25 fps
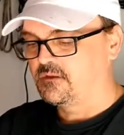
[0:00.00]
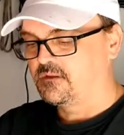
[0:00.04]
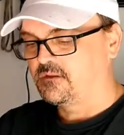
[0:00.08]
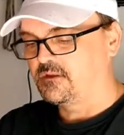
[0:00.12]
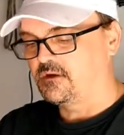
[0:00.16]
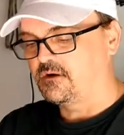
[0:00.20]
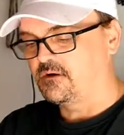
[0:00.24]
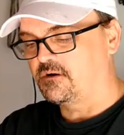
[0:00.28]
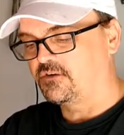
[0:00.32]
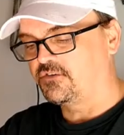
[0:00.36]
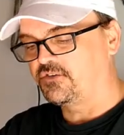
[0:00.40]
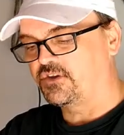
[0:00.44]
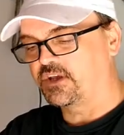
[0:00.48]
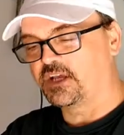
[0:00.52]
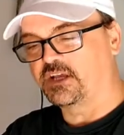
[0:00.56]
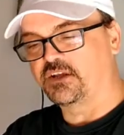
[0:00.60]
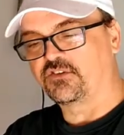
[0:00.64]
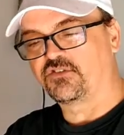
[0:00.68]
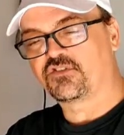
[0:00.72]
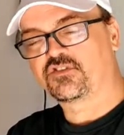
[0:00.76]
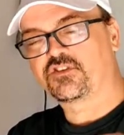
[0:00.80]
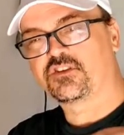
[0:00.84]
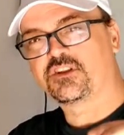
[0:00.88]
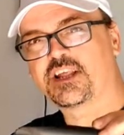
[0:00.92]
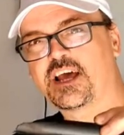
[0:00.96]
There is a
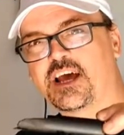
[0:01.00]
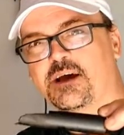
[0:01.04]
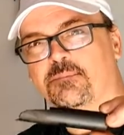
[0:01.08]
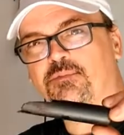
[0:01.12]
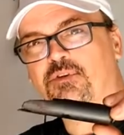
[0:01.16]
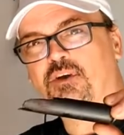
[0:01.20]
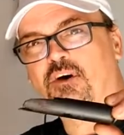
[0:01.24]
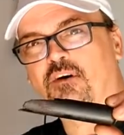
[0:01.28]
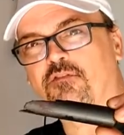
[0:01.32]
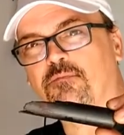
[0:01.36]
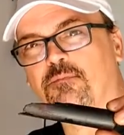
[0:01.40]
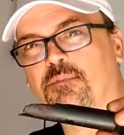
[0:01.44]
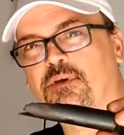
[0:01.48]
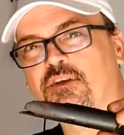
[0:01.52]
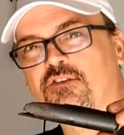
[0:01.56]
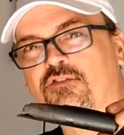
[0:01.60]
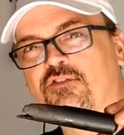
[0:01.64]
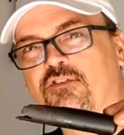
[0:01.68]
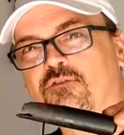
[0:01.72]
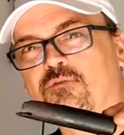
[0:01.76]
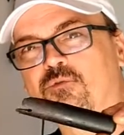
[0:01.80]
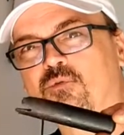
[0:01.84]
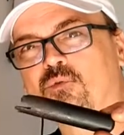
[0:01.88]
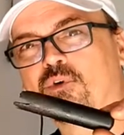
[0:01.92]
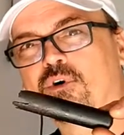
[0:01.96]
snapped off piece
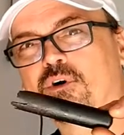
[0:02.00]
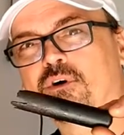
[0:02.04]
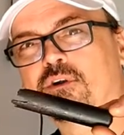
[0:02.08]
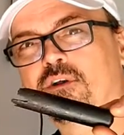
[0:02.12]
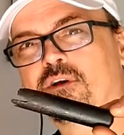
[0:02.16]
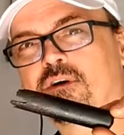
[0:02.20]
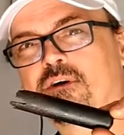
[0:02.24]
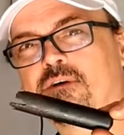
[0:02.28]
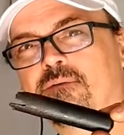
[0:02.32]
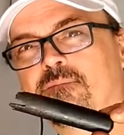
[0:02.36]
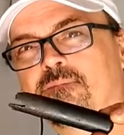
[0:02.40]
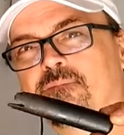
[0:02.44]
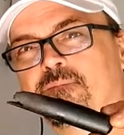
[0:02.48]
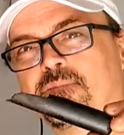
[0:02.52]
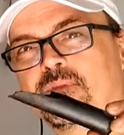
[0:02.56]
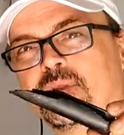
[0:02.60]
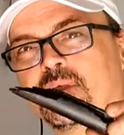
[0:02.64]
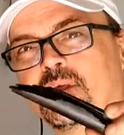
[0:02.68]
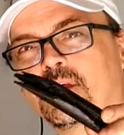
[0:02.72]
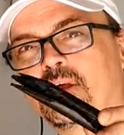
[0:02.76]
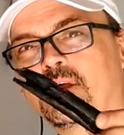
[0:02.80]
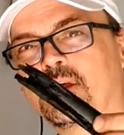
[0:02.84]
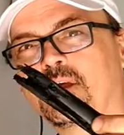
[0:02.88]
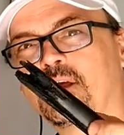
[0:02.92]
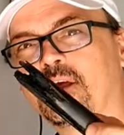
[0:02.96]
of wood
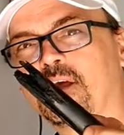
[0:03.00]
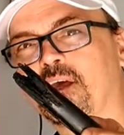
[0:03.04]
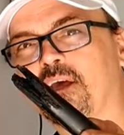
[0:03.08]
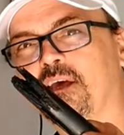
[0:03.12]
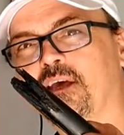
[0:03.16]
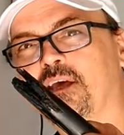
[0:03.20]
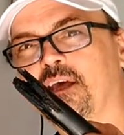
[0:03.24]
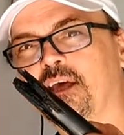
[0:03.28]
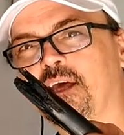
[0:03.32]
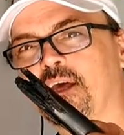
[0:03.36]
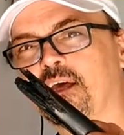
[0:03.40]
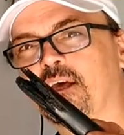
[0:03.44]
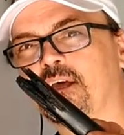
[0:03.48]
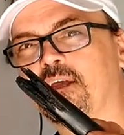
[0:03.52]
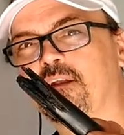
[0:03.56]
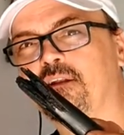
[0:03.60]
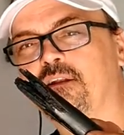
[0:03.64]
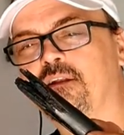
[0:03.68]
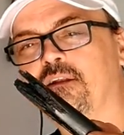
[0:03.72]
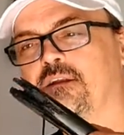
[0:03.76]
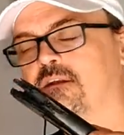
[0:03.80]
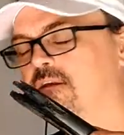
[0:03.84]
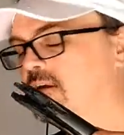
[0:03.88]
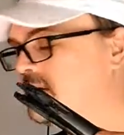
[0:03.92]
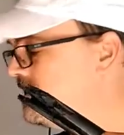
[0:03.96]

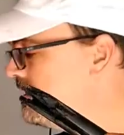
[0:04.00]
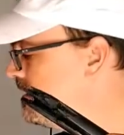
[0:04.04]
in